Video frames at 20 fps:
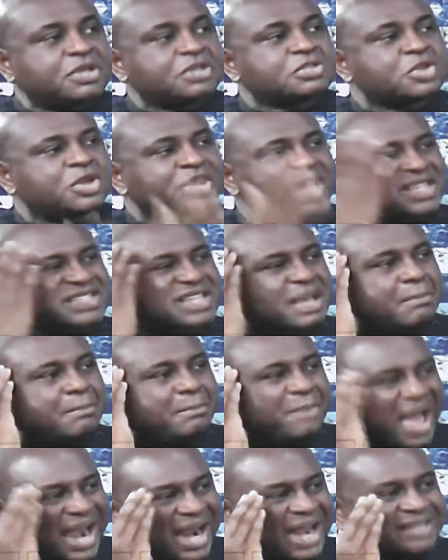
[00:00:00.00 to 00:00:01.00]
so there's a
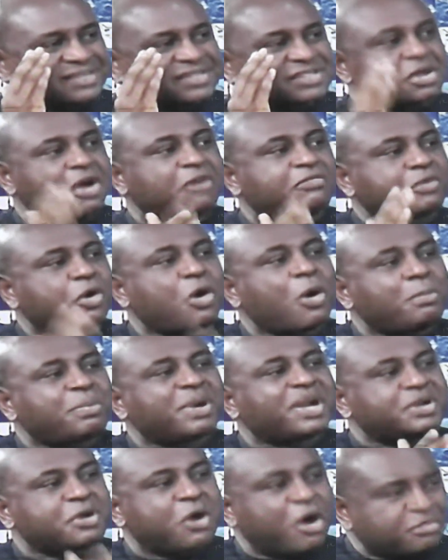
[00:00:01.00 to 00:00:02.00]
balance of
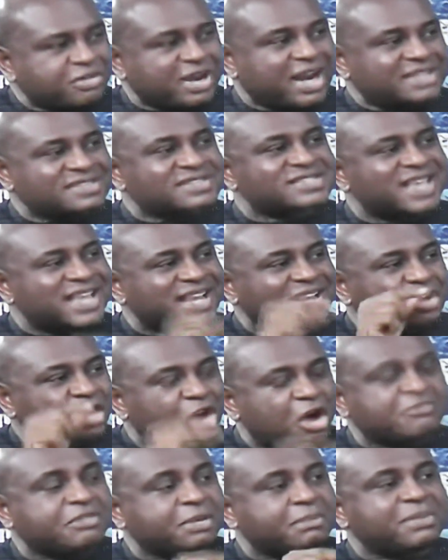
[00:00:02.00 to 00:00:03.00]
corporate governance in
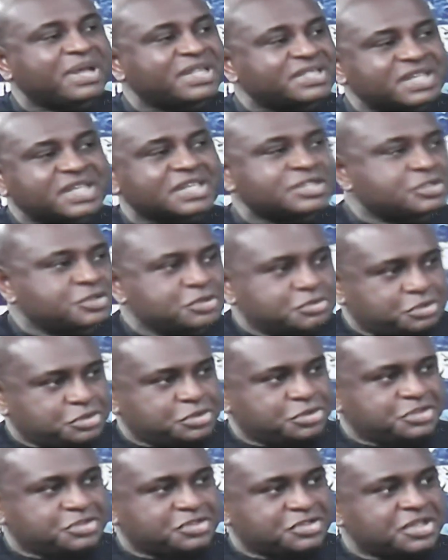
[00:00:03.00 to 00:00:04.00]
government
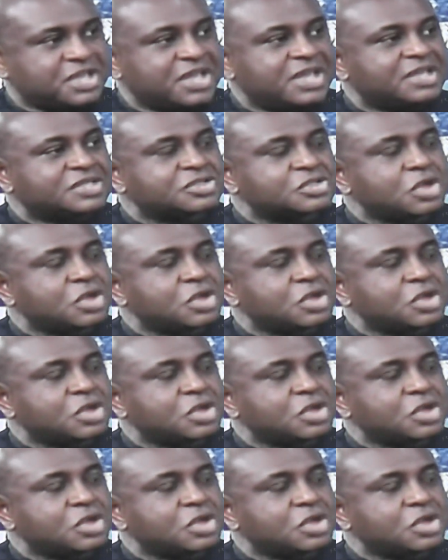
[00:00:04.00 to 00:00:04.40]
institutions.